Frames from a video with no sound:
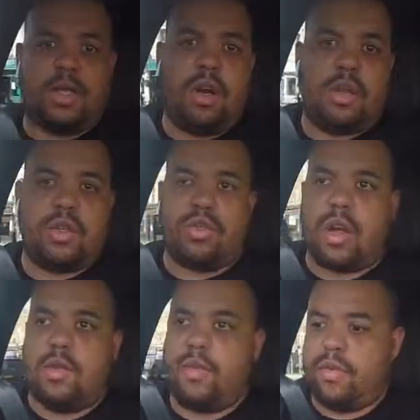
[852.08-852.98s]
car to
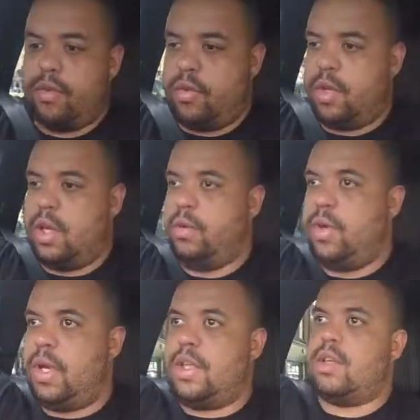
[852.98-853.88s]
drive. It
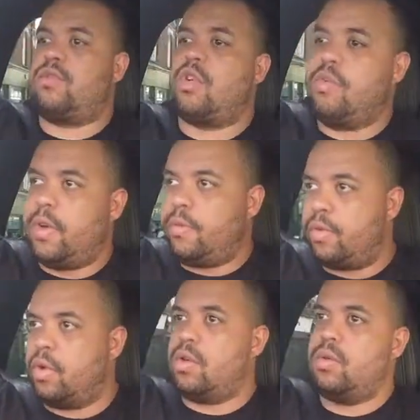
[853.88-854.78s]
really is. I've drove it
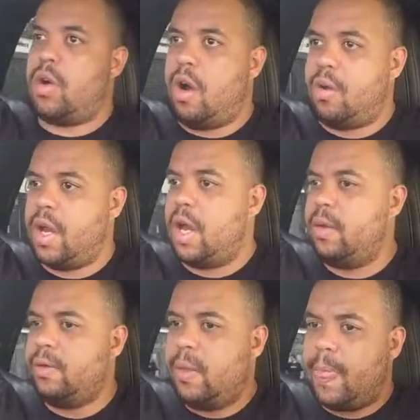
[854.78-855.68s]
for a good while now.
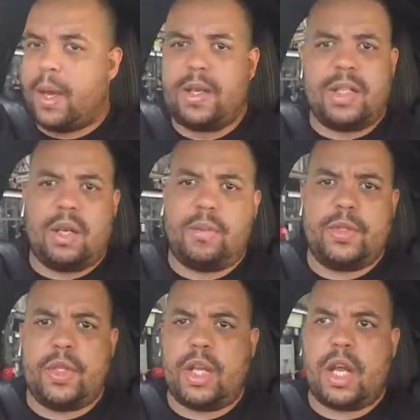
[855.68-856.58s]
Like I said, I've been
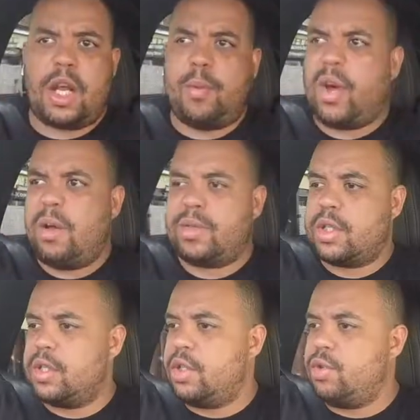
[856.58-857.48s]
doing like a couple hours
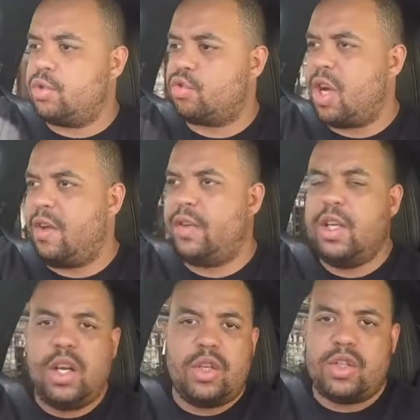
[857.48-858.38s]
continuous driving
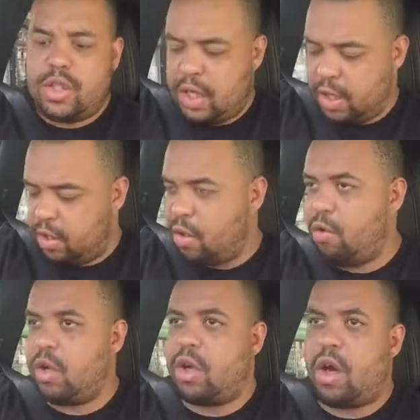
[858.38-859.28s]
just to get to know
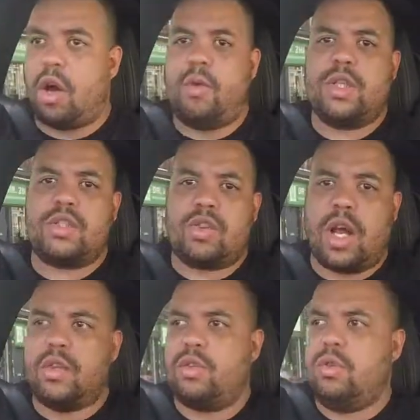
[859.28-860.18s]
the car. I always try
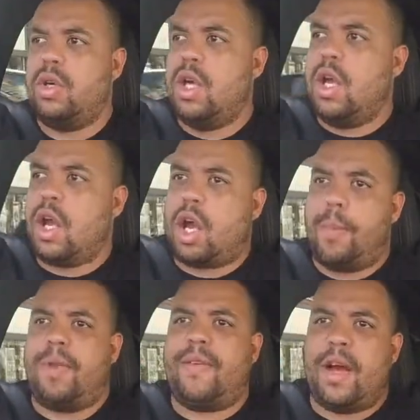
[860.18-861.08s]
and do a
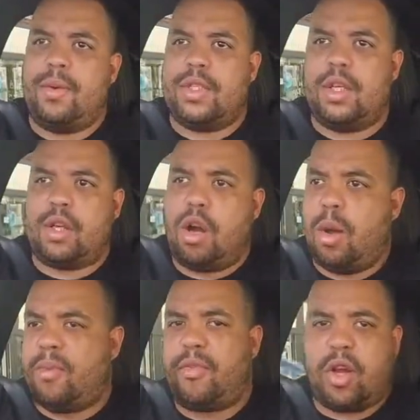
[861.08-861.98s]
couple of hours in the
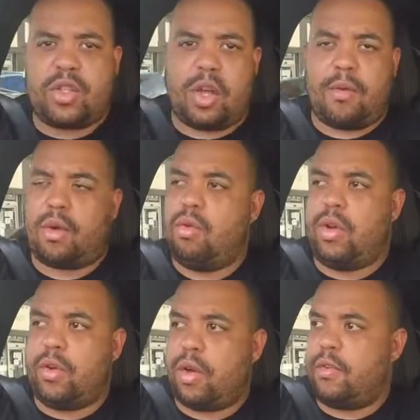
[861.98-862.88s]
car before I start
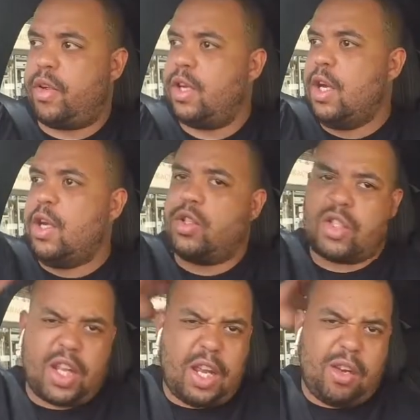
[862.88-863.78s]
recording or anything, just
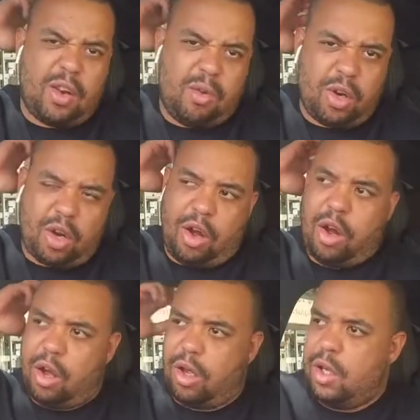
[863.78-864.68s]
to get to know the
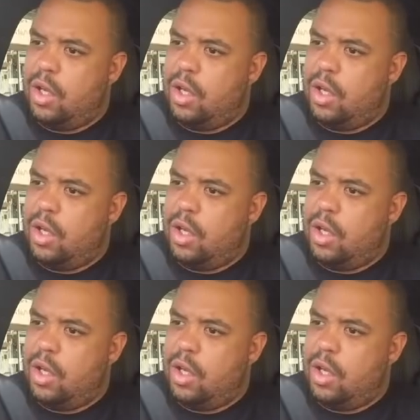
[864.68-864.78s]
car.